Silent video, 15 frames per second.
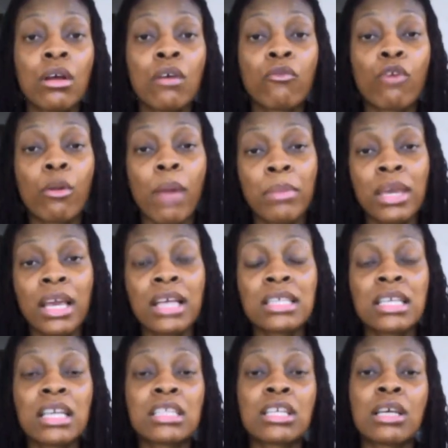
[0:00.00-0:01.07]
for my BSc
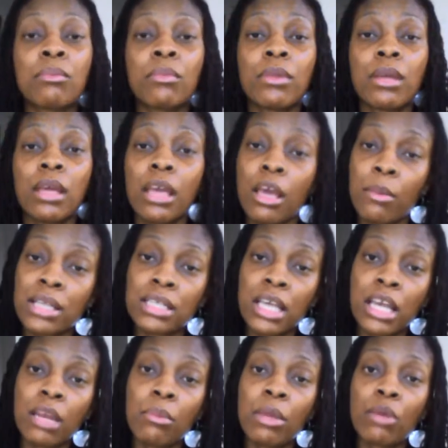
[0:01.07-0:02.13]
into MSc
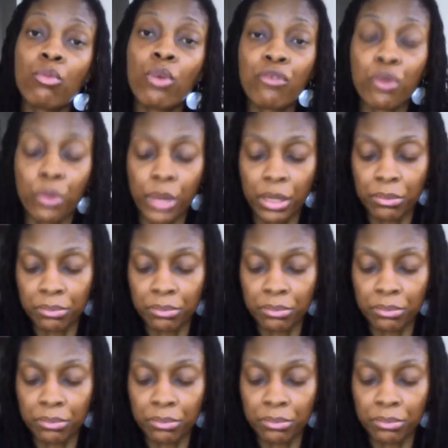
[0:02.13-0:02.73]
in midwifery.